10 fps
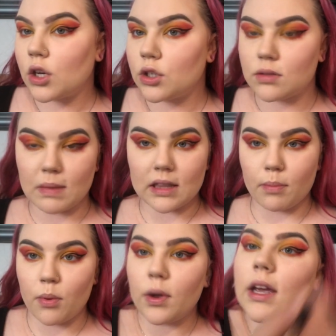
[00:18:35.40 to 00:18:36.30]
you just make the
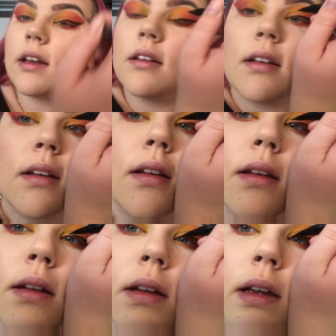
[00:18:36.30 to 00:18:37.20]
point
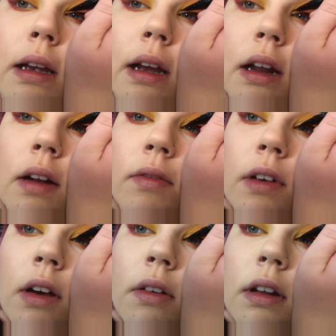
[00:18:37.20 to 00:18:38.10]
and kind of
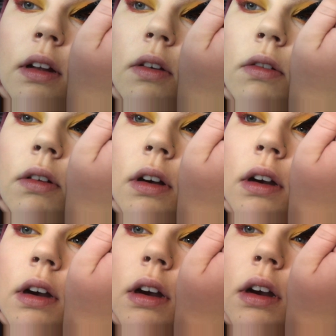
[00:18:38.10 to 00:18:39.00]
go in a
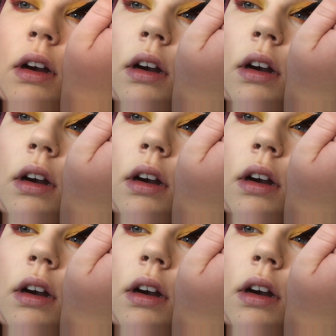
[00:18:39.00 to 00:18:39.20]
corner.